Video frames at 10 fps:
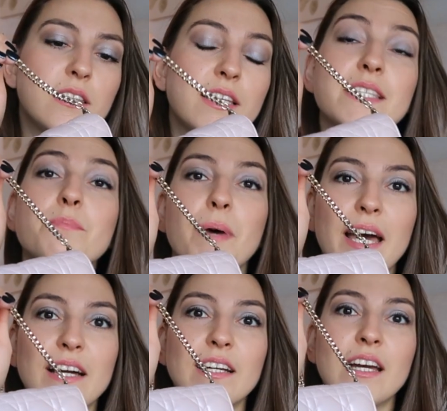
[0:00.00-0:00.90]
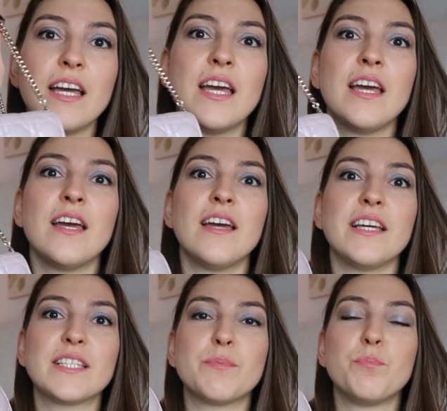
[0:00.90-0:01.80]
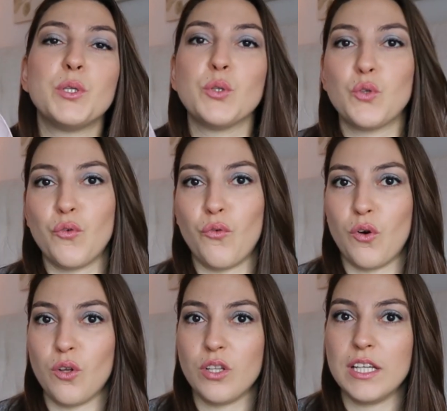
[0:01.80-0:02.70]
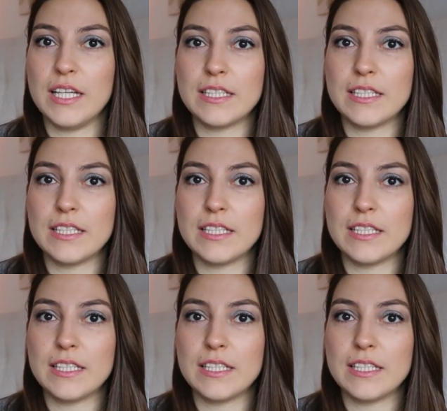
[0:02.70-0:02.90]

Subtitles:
This bag is beautiful.